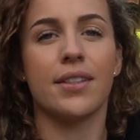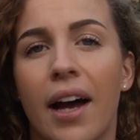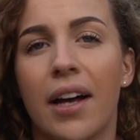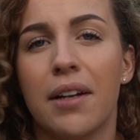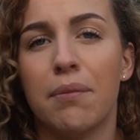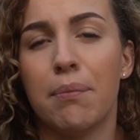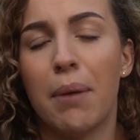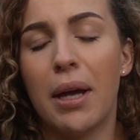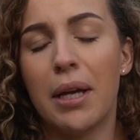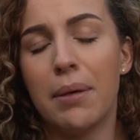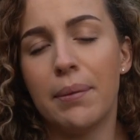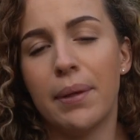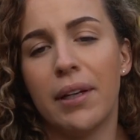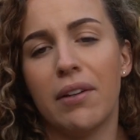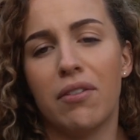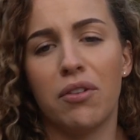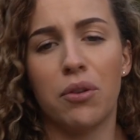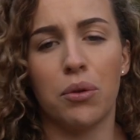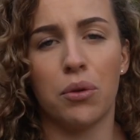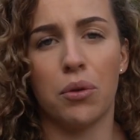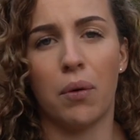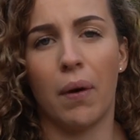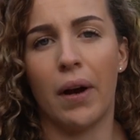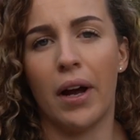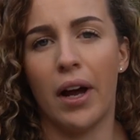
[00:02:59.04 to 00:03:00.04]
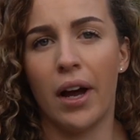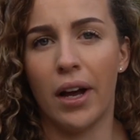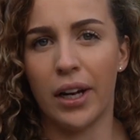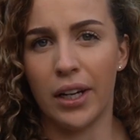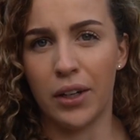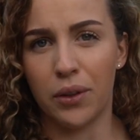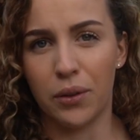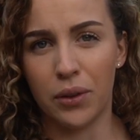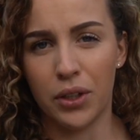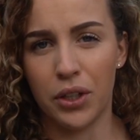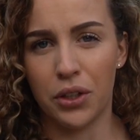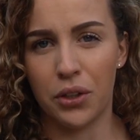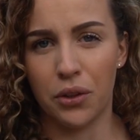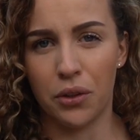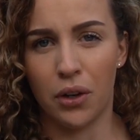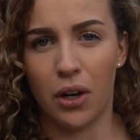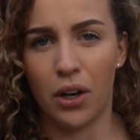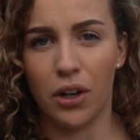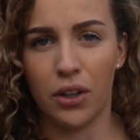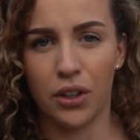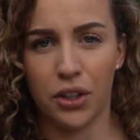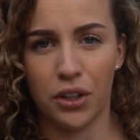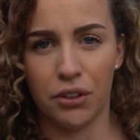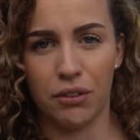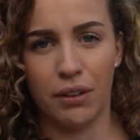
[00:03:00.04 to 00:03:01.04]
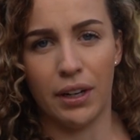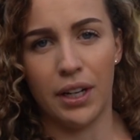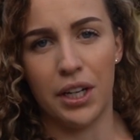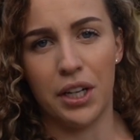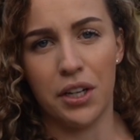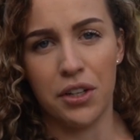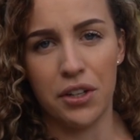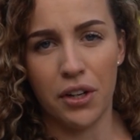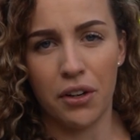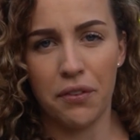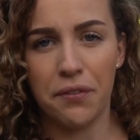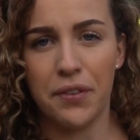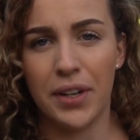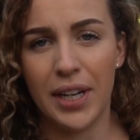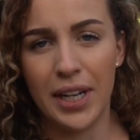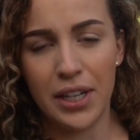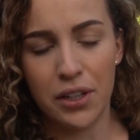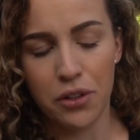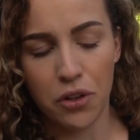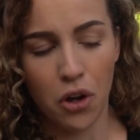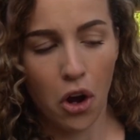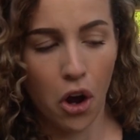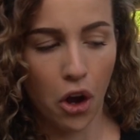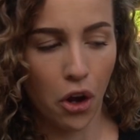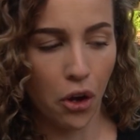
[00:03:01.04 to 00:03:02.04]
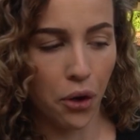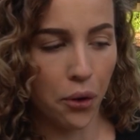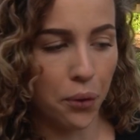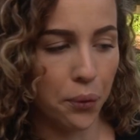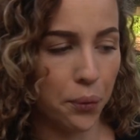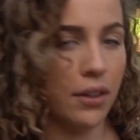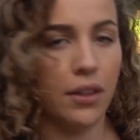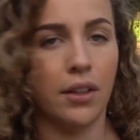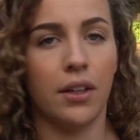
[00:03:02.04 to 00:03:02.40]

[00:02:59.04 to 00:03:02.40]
and maybe if you're quite early on in your art career, you don't really know,